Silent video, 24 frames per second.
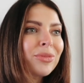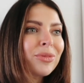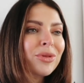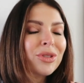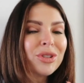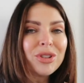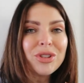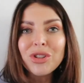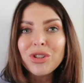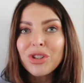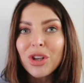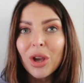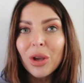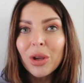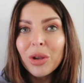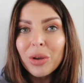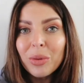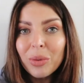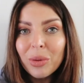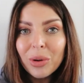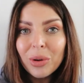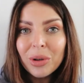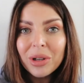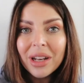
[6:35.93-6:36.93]
just show
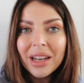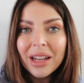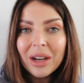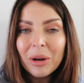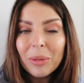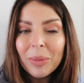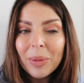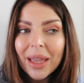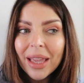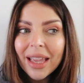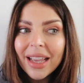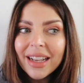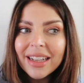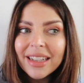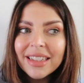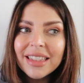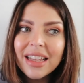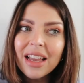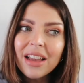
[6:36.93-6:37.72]
you all a little bit, because